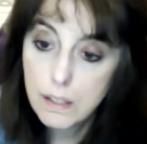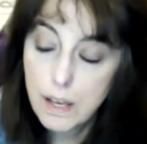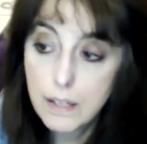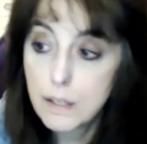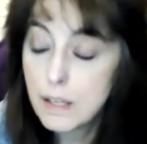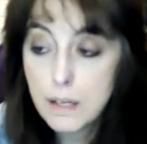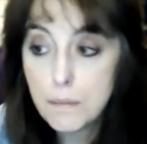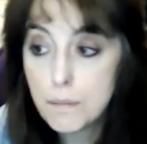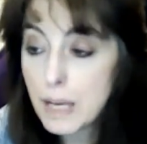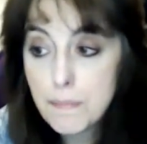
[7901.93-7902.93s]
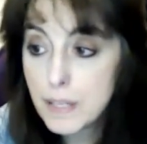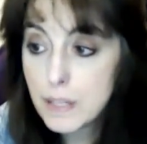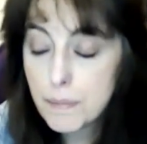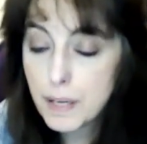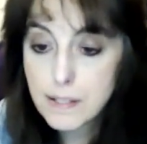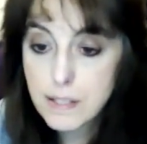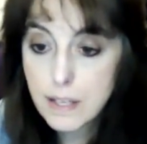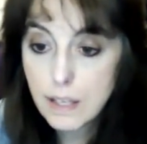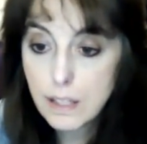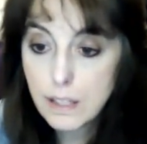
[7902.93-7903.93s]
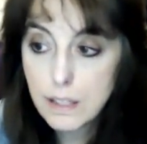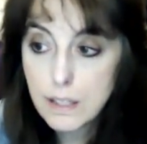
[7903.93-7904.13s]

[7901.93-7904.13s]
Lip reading: And it might be the best thing